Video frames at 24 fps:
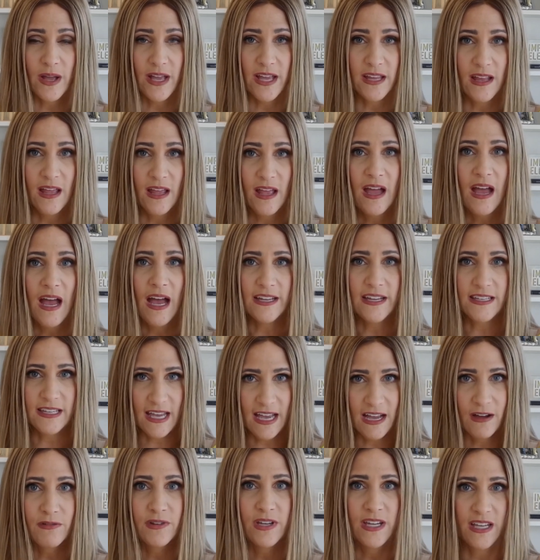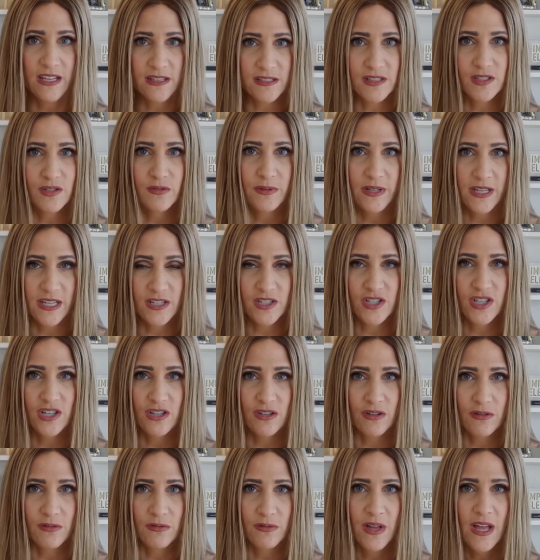it, accounting is doing it
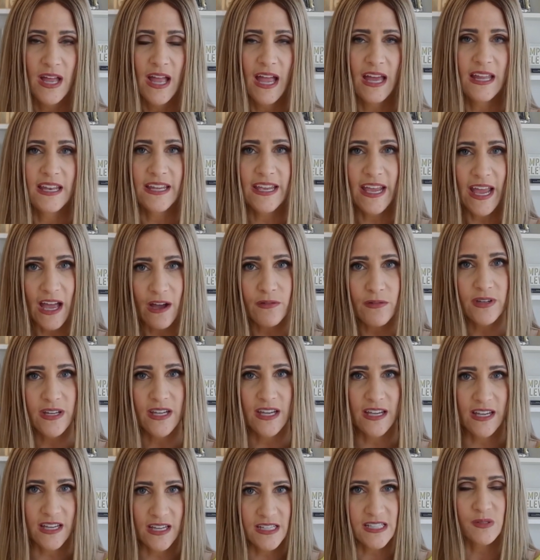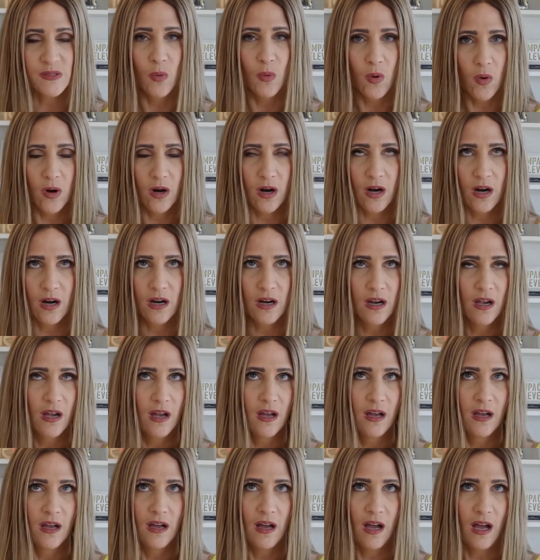too. And accounting is more
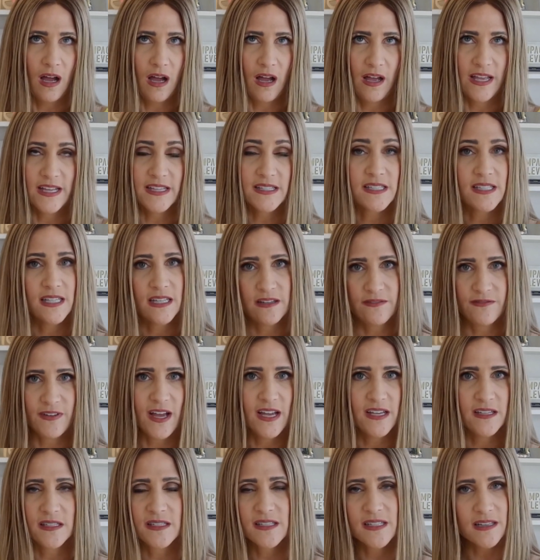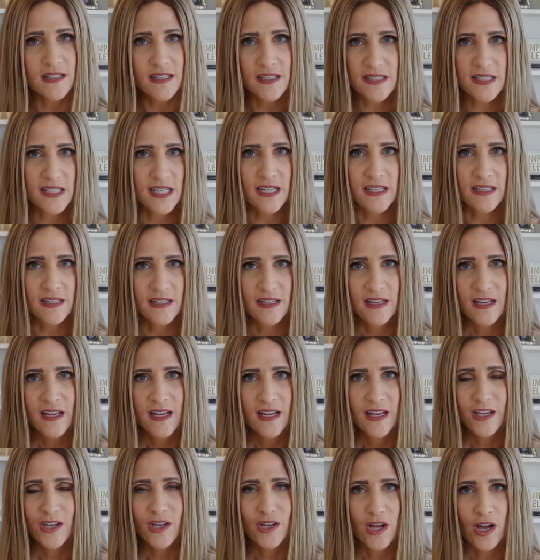incentivized to listen.
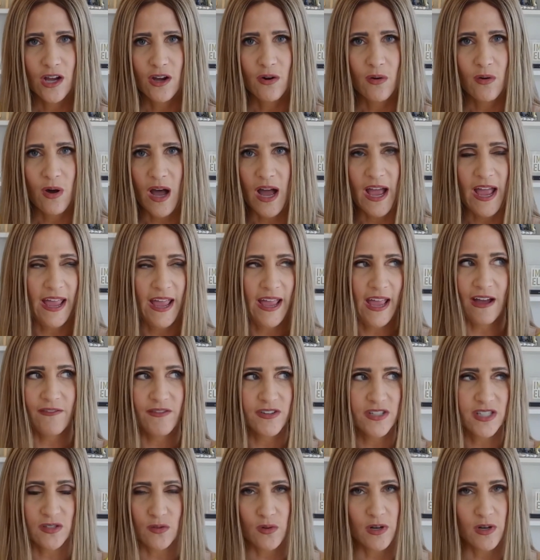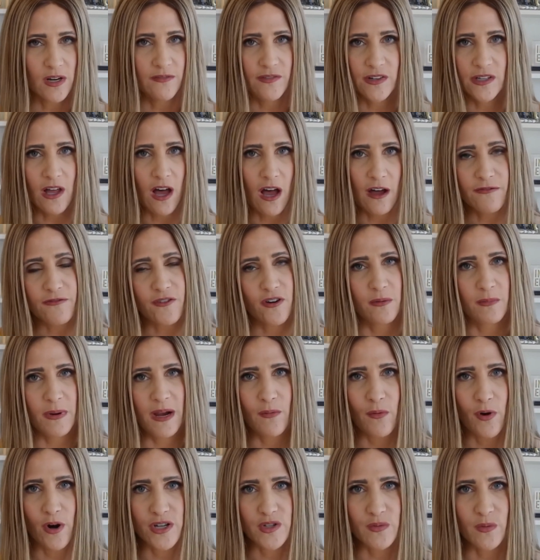I have a story of a law firm I
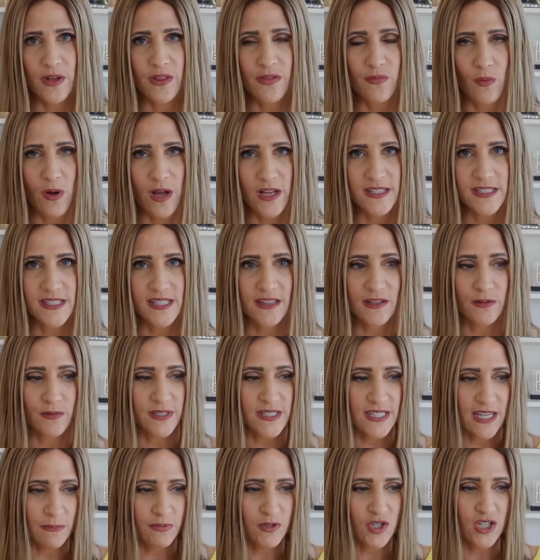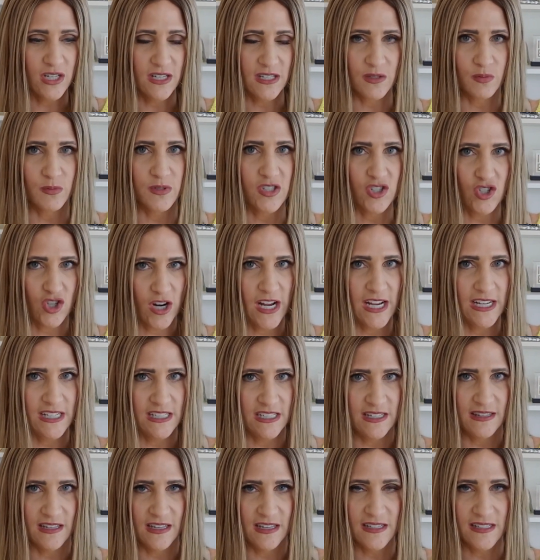worked with once, and the receptionist was trained
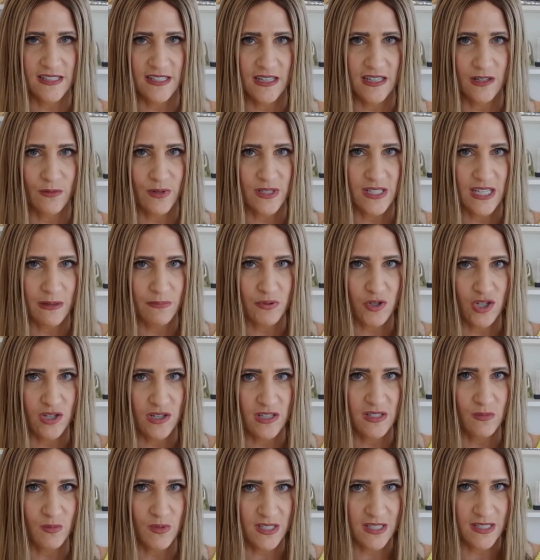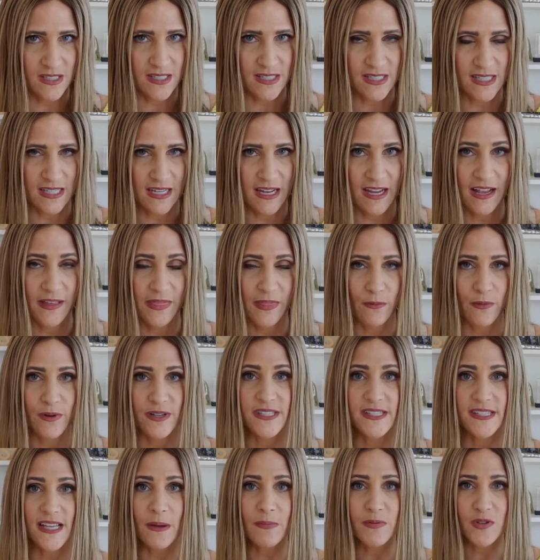in this, and the receptionist was listening, and the
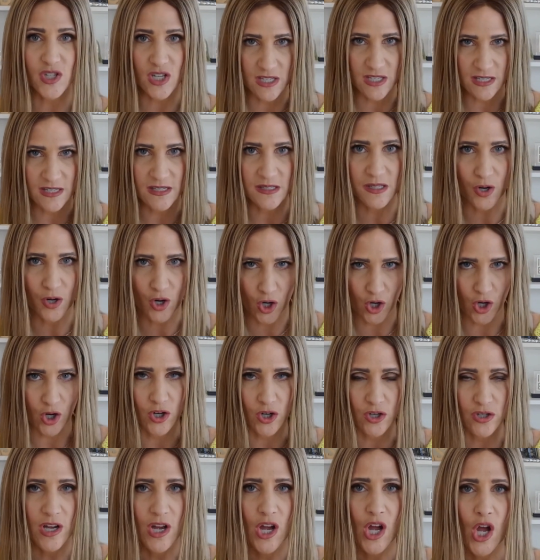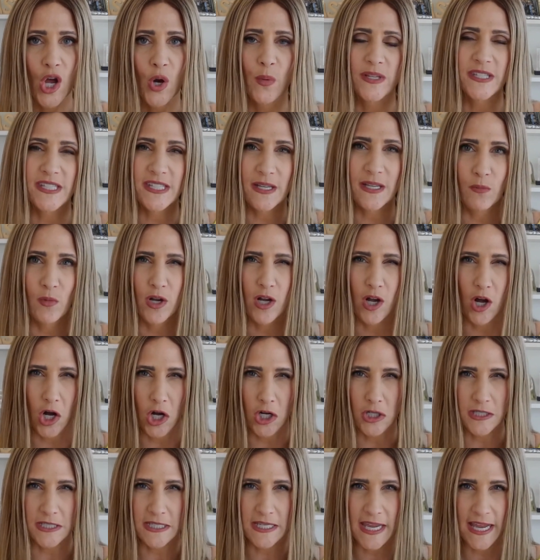receptionist heard when someone
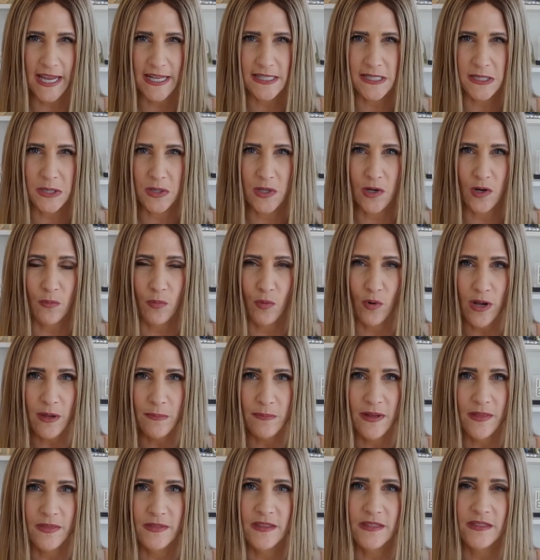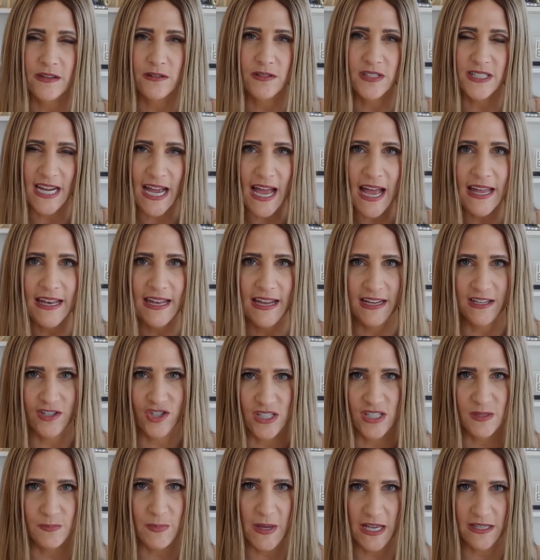called to cancel their appointment that their dad had
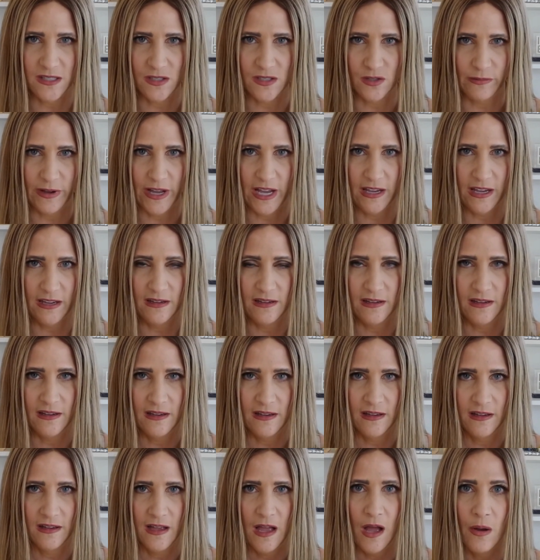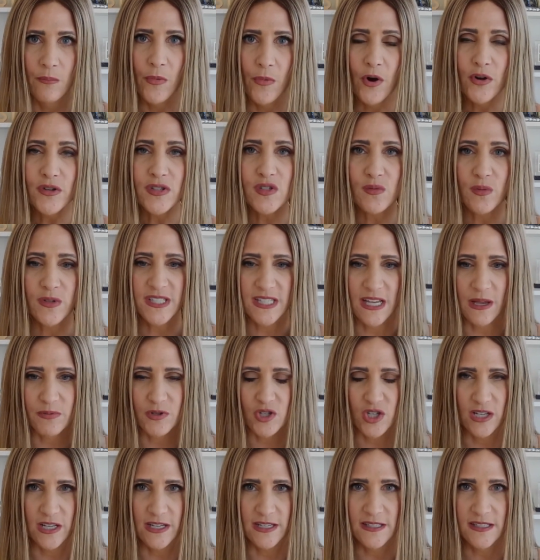just passed away. Most
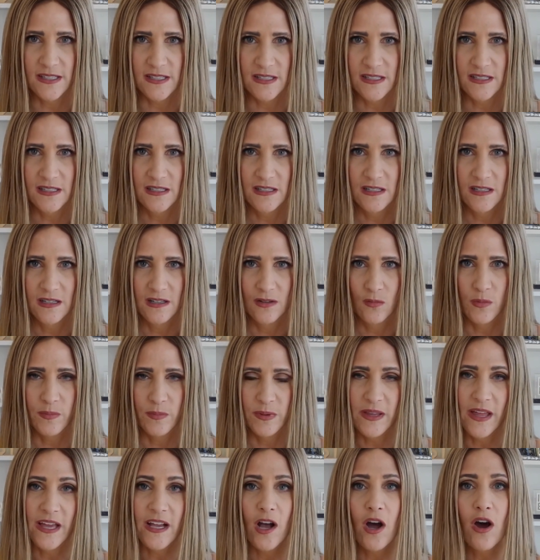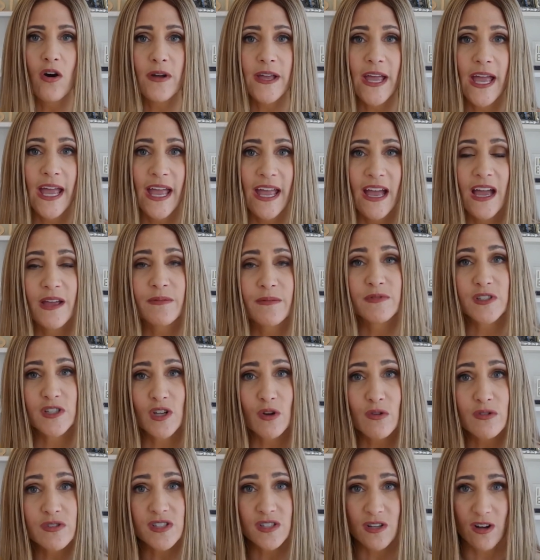receptionists would be like, okay, I'm
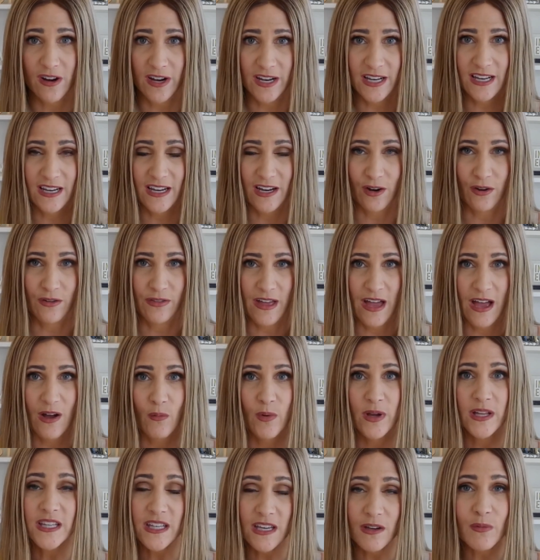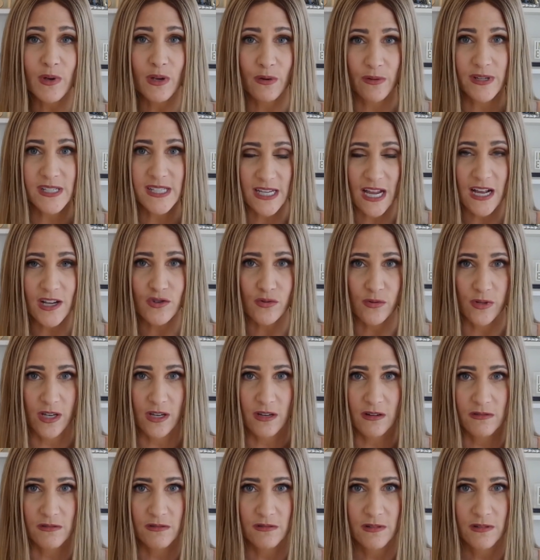so sorry to hear that. When can we reschedule you?